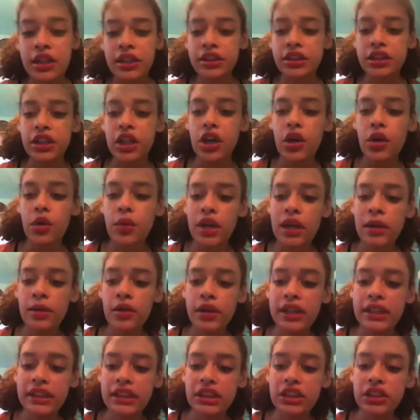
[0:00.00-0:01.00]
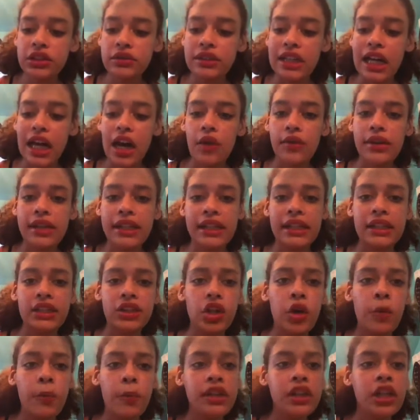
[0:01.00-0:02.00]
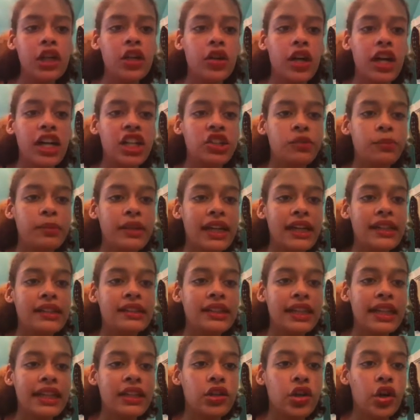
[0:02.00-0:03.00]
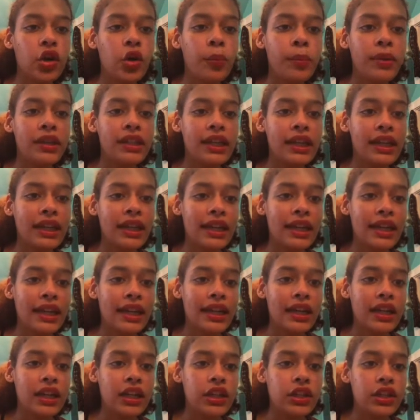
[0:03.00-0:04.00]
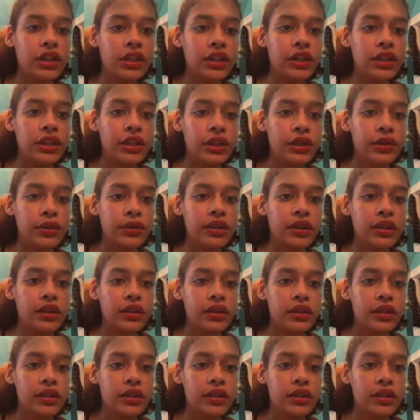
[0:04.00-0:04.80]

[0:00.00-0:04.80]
So what I'm going to do now is open GarageBand and open a new